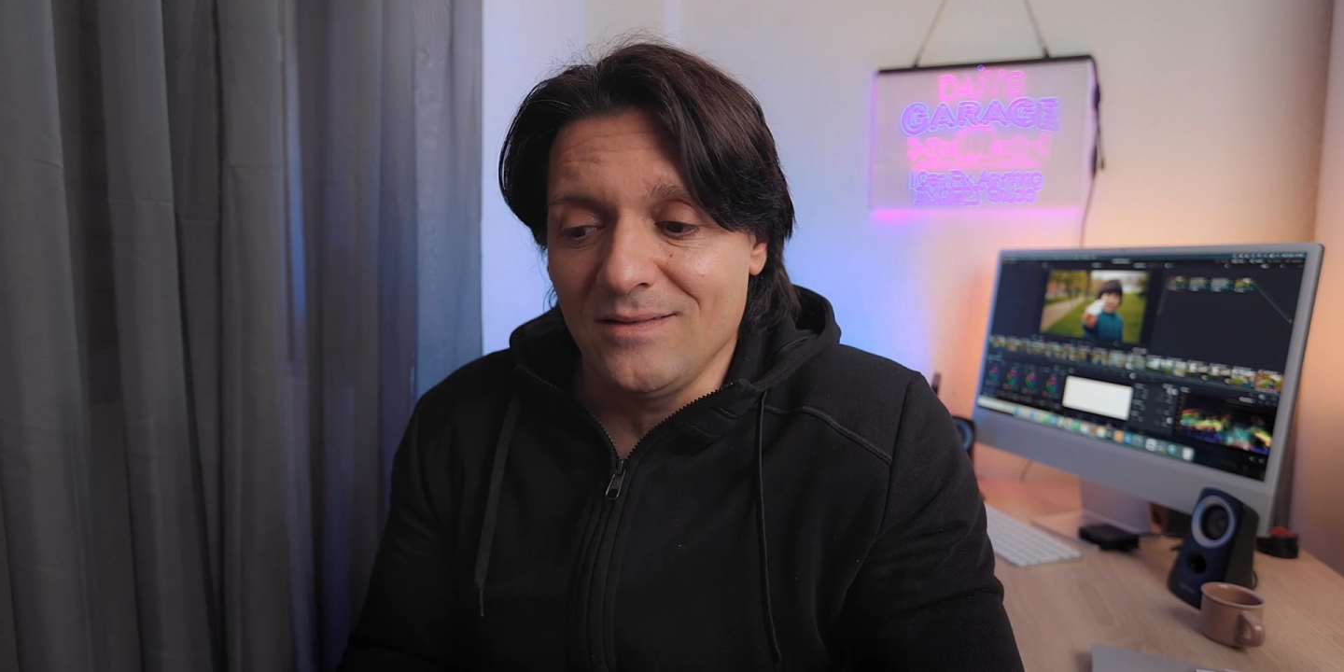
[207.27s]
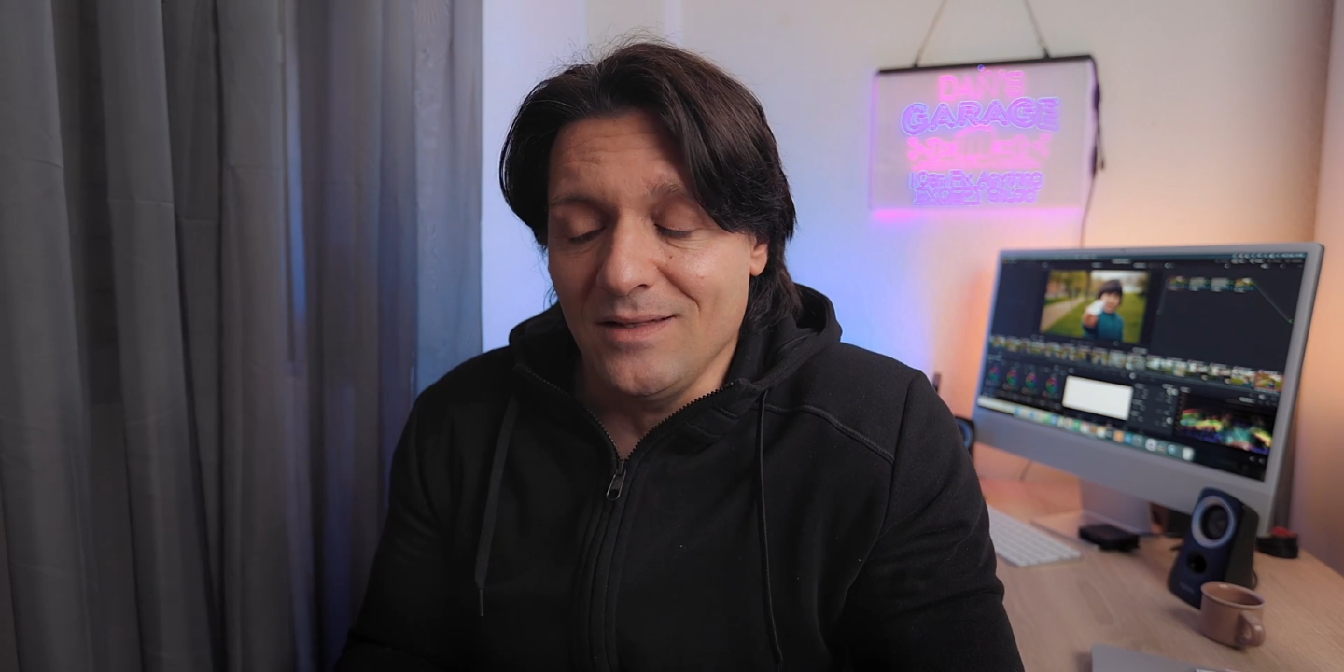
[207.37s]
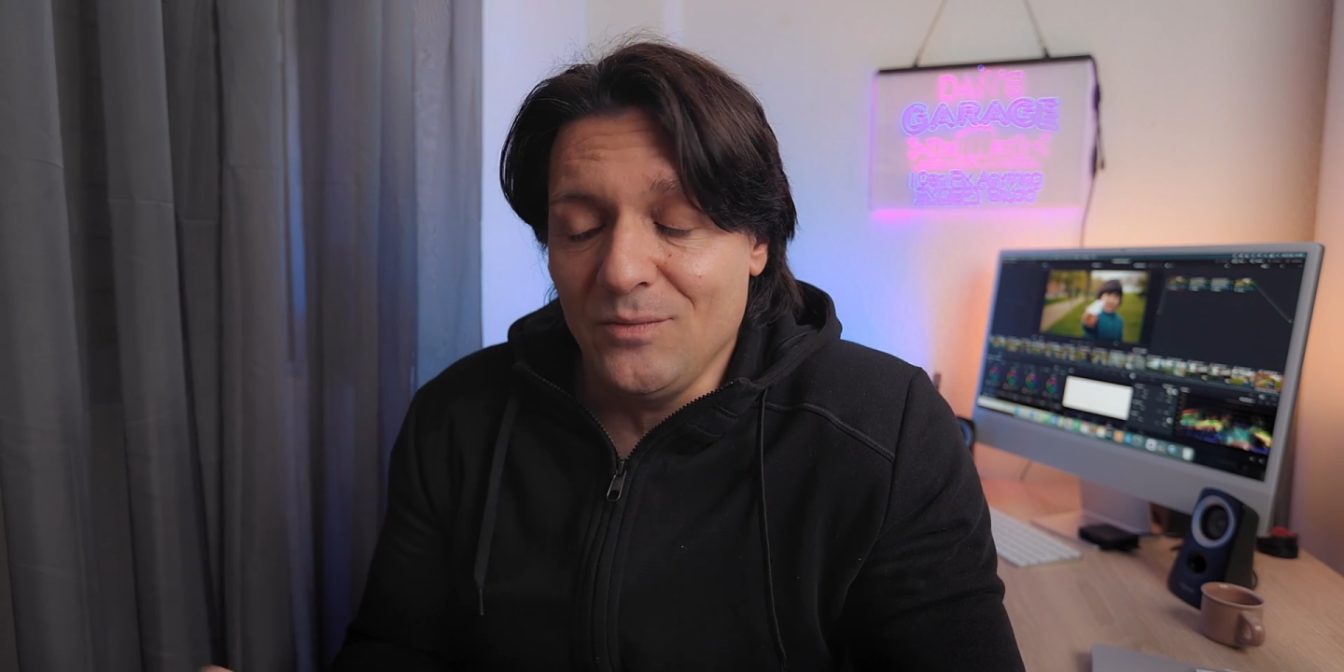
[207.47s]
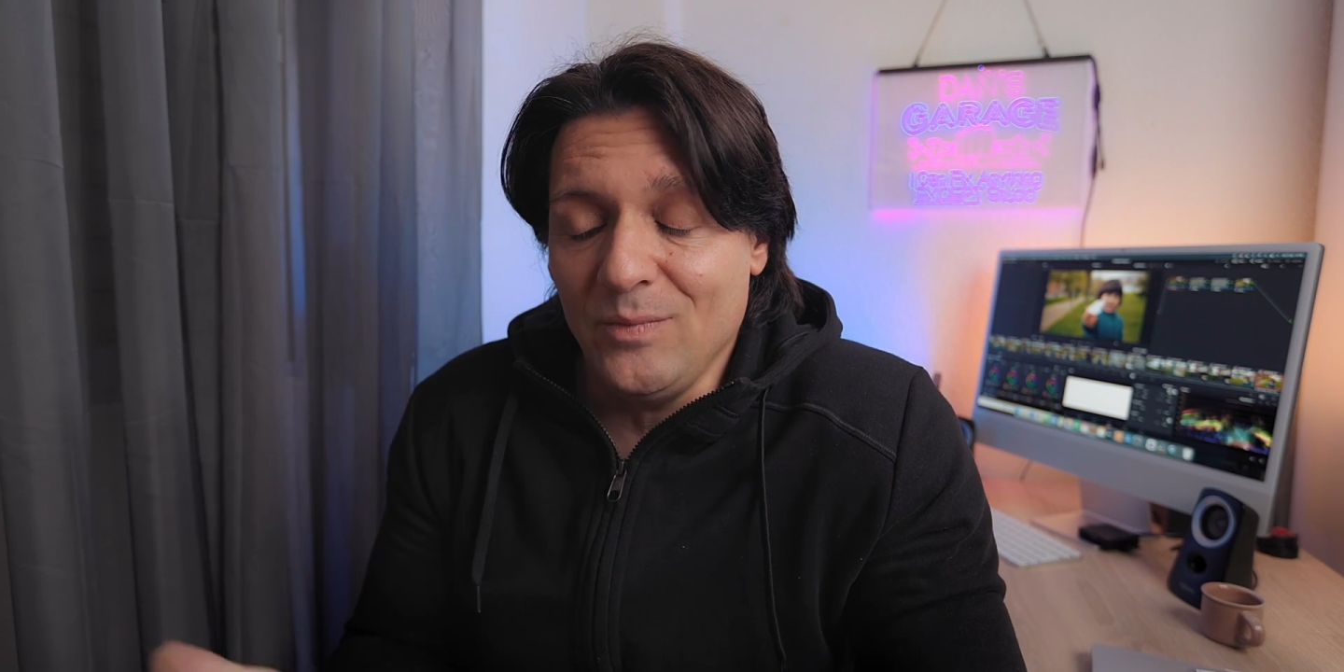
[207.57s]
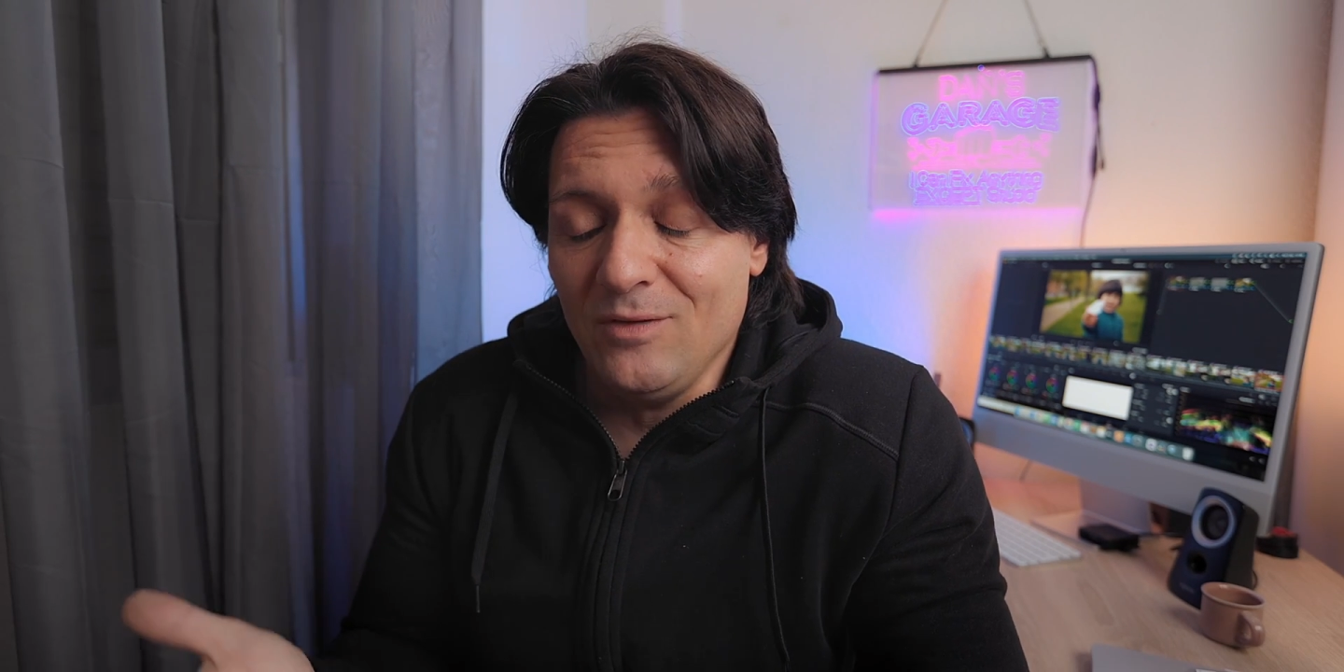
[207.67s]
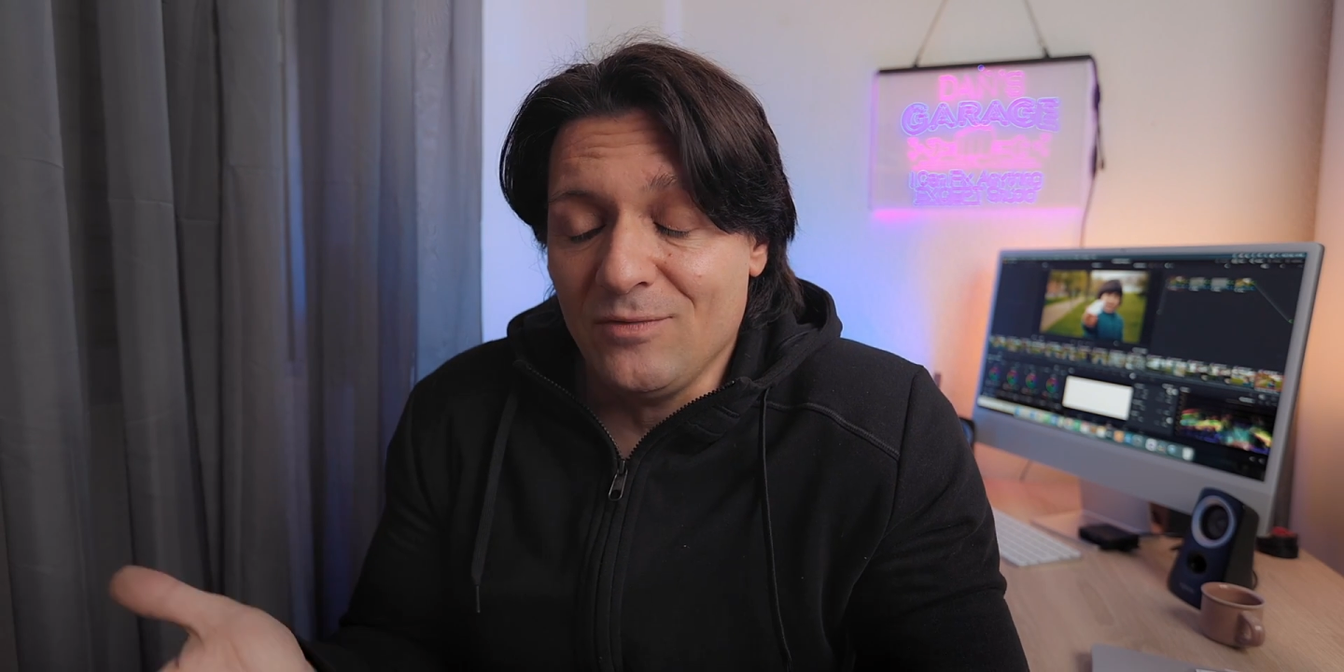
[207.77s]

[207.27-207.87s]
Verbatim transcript: It'd be